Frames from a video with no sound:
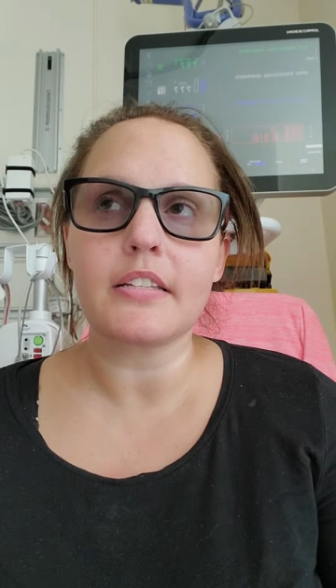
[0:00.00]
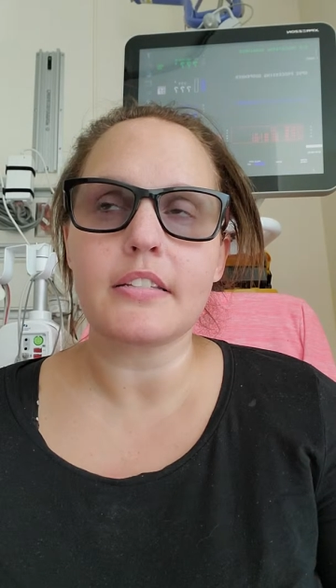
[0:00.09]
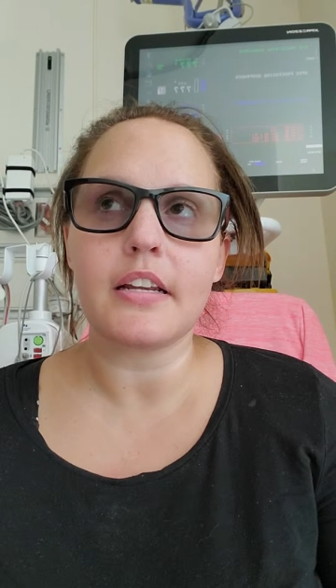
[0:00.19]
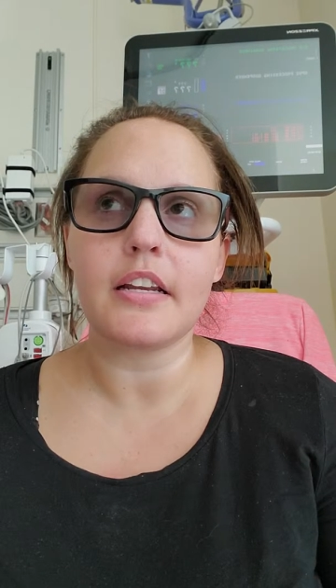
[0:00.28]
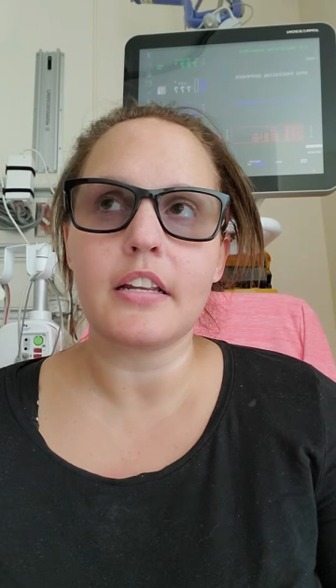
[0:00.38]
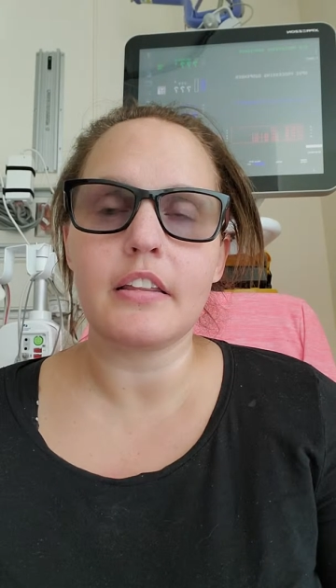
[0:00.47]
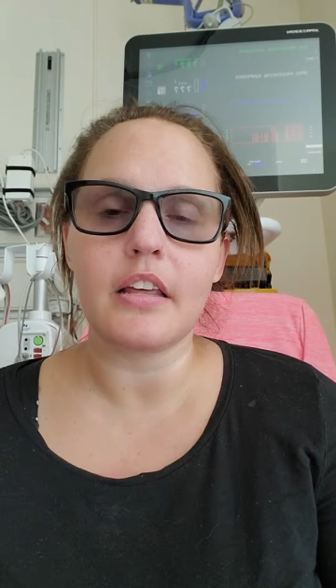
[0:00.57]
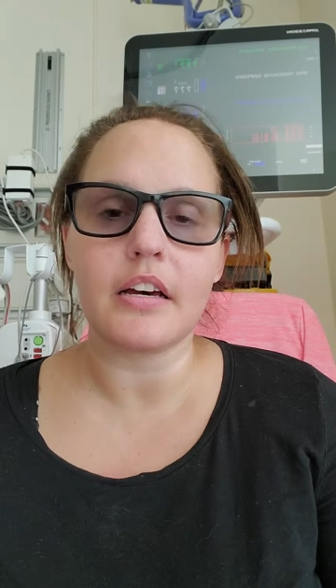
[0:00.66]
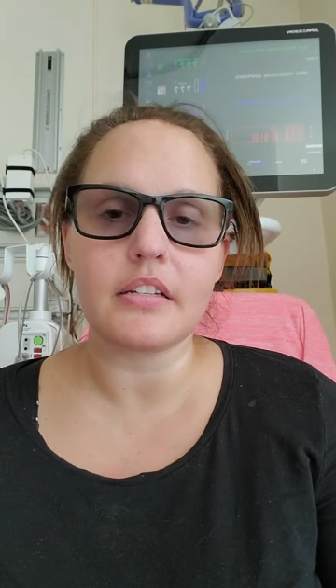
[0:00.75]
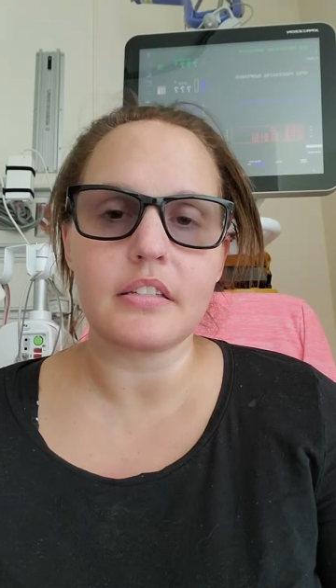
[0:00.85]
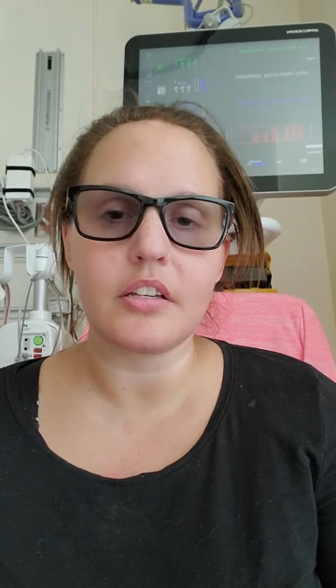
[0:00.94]
stayed in the
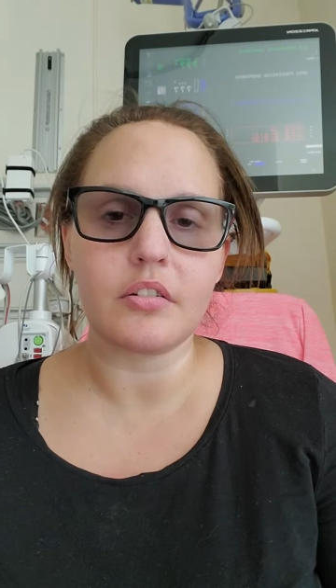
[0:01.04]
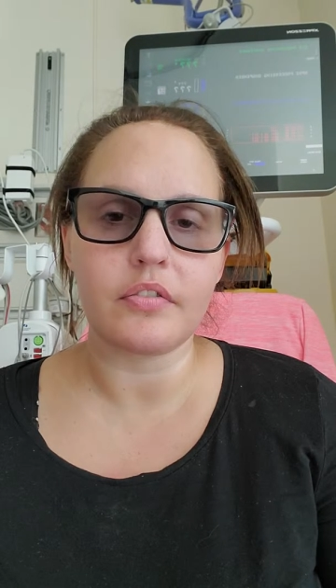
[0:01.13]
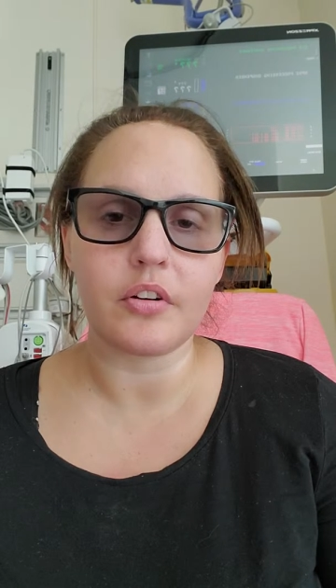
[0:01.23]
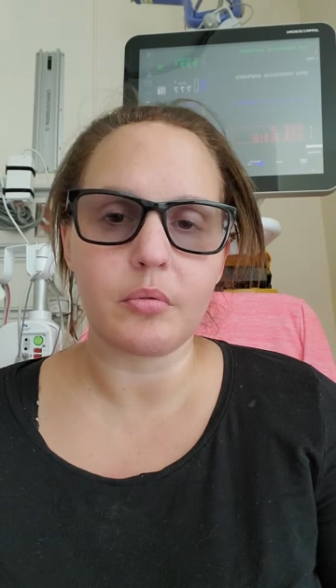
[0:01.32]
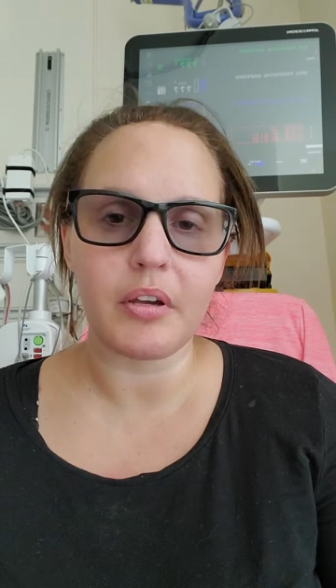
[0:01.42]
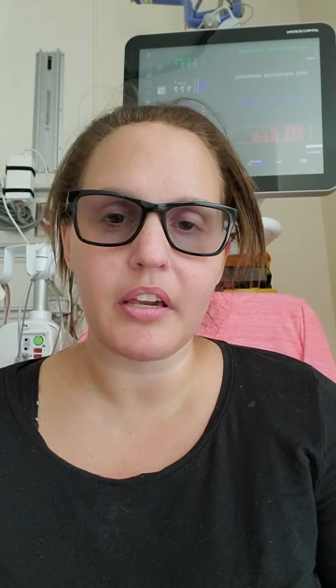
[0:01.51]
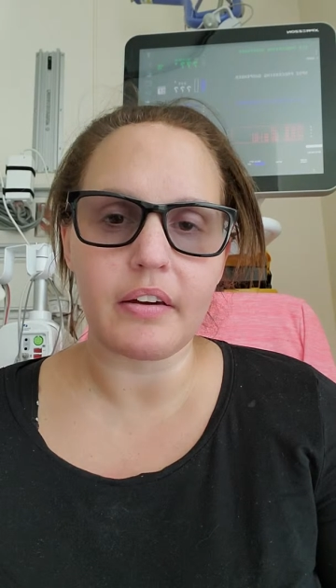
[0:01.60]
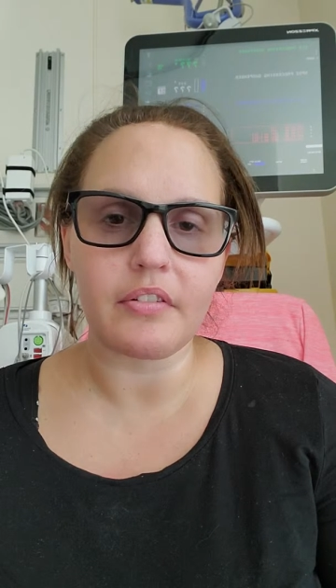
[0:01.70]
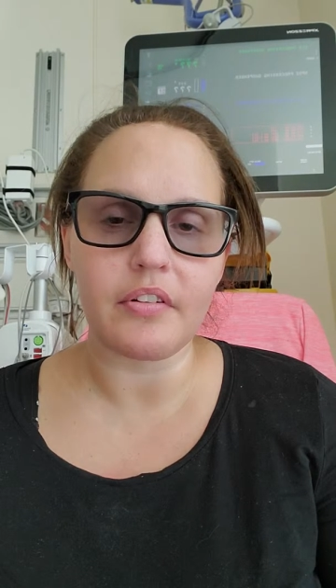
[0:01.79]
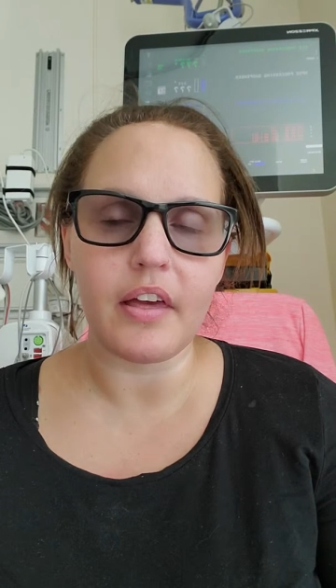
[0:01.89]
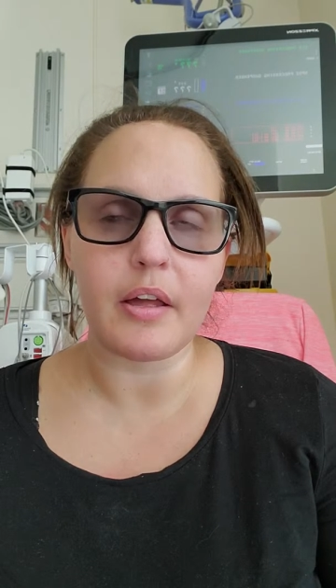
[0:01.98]
ICU for a week
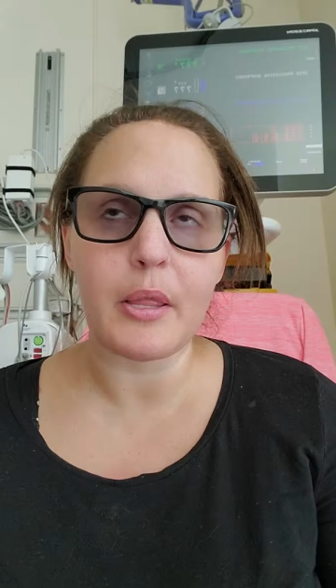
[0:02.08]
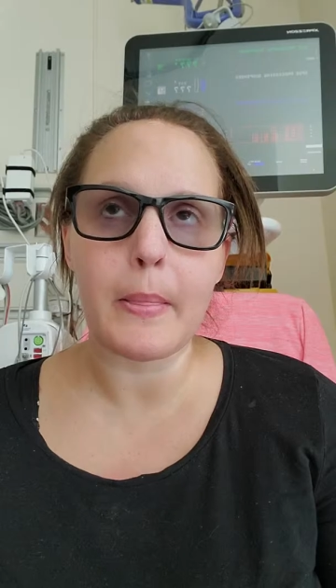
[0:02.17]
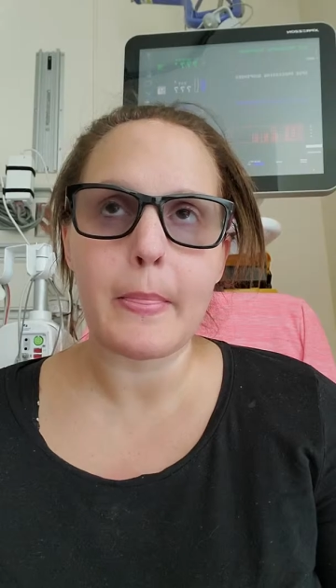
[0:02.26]
after that.